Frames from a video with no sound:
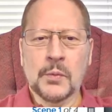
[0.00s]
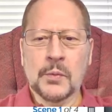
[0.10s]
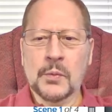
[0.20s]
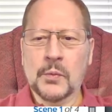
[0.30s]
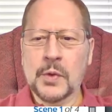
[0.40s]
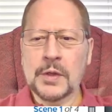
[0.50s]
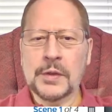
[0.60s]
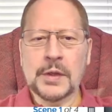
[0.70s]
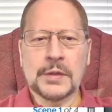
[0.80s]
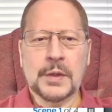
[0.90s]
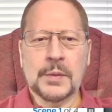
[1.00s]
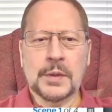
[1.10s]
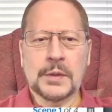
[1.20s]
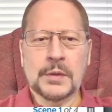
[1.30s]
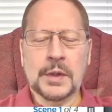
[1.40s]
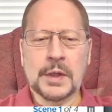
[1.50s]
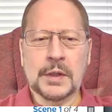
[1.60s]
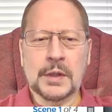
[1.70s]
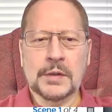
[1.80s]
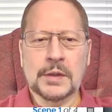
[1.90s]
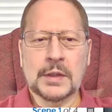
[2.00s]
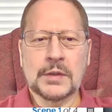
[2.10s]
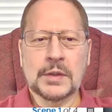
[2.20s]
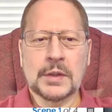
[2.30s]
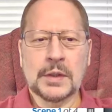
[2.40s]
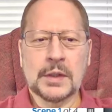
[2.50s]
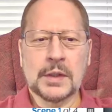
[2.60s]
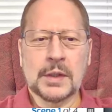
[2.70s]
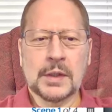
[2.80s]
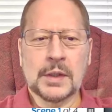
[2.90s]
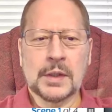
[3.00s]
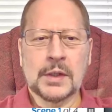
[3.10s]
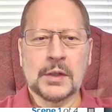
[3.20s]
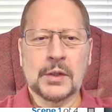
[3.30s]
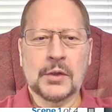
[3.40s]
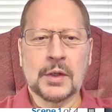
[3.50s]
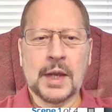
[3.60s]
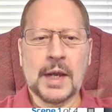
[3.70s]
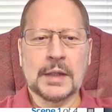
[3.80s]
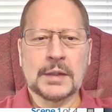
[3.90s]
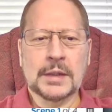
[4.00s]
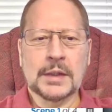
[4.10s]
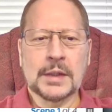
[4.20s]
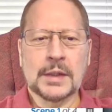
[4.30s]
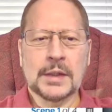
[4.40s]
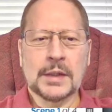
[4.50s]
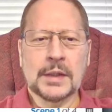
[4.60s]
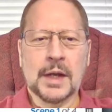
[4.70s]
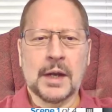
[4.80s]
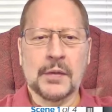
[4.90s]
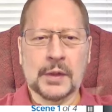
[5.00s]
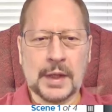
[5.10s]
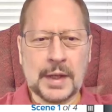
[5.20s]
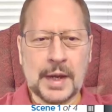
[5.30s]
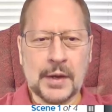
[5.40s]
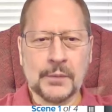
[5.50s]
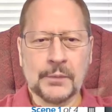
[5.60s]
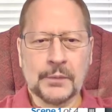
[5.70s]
one of the things I want to do here is let's look at the layout.